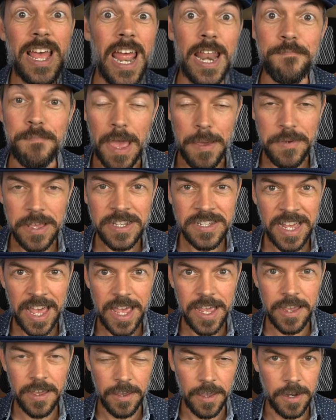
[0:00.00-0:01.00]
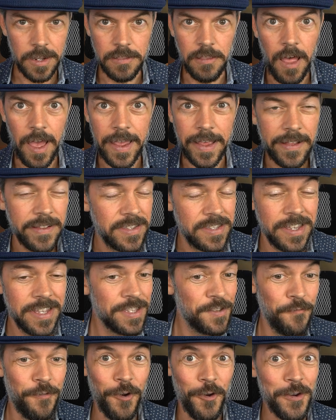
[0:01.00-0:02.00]
and maybe take an alliance.
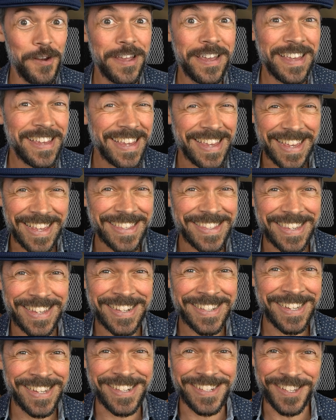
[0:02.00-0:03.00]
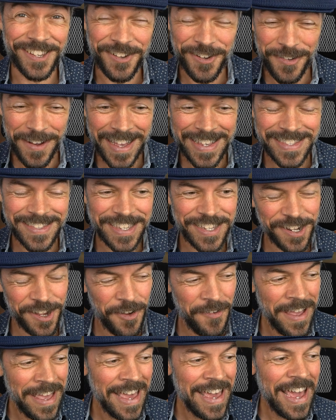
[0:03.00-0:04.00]
It's very easy to do as
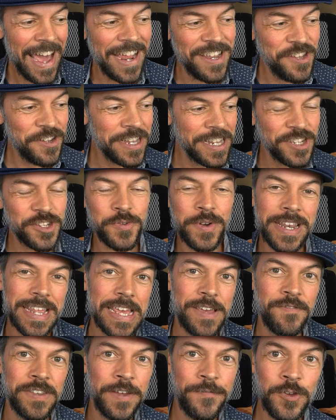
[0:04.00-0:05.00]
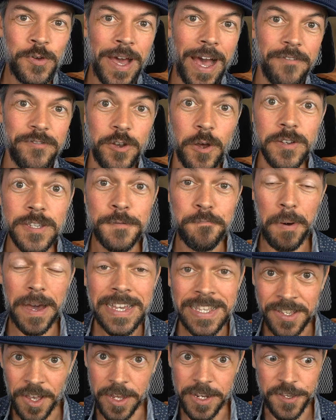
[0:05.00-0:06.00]
Leto, and you can do it even if you have no
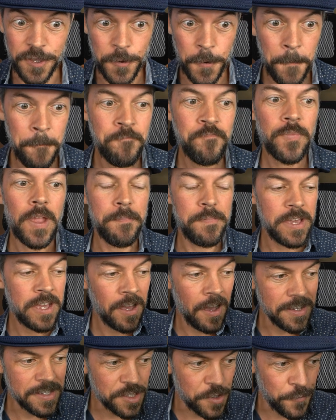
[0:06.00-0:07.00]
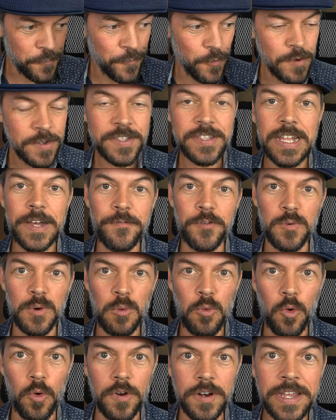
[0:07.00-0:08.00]
spice on you, because the first level
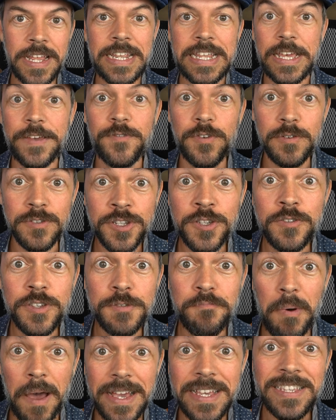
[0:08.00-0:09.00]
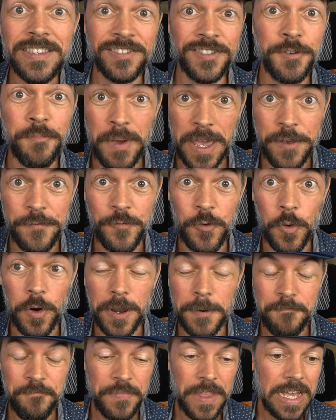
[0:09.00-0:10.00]
reward can give you 2 spice to pay for
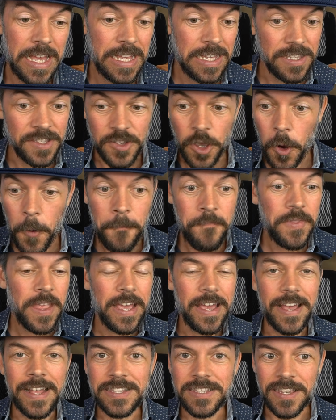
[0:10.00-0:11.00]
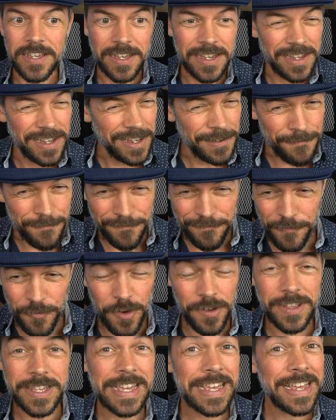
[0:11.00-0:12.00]
it. So it's a
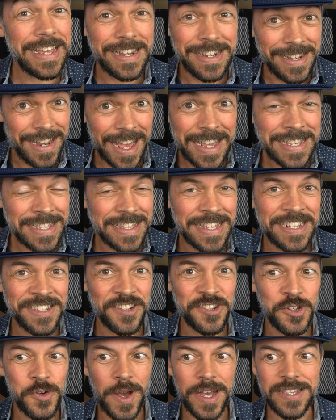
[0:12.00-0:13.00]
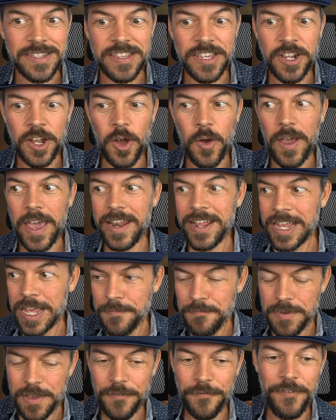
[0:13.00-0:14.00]
really nice thing to do as Leto, and it
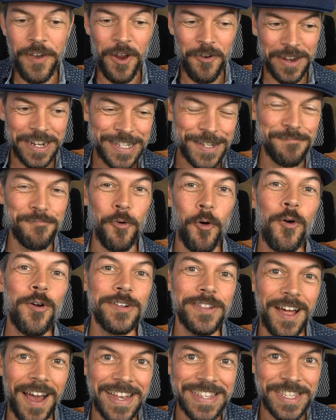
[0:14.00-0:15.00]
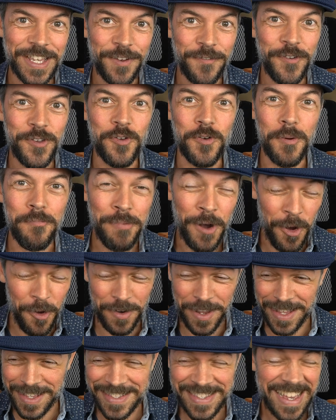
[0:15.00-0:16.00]
can be very demoralizing for your
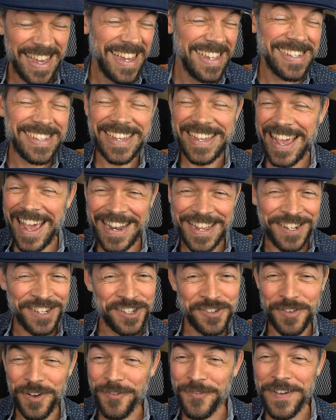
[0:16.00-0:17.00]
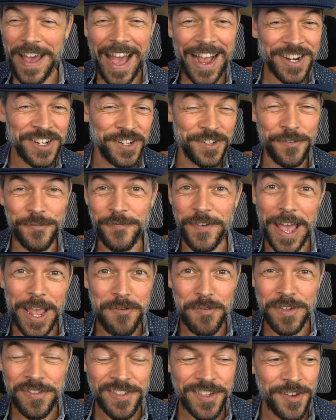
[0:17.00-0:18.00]
opponents to get into a faction
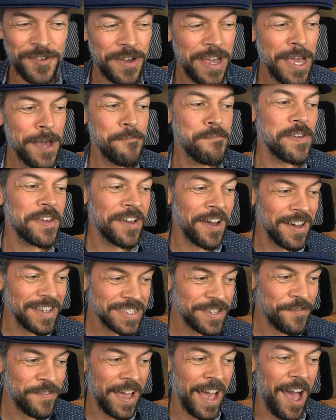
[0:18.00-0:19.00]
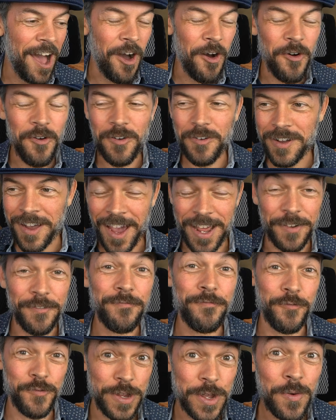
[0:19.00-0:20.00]
fight with you because of how kind of
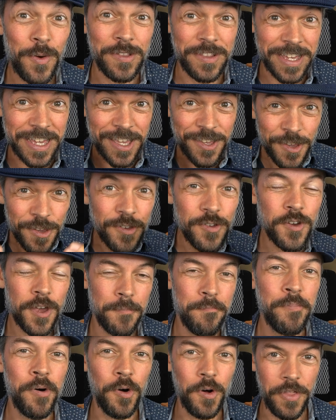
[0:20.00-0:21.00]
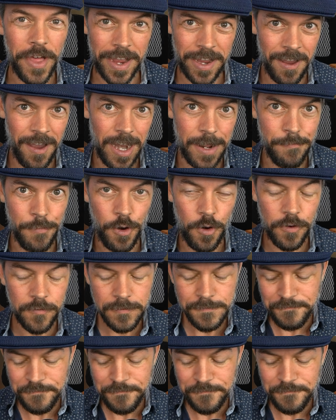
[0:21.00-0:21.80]
frequently you can pull that kind of move.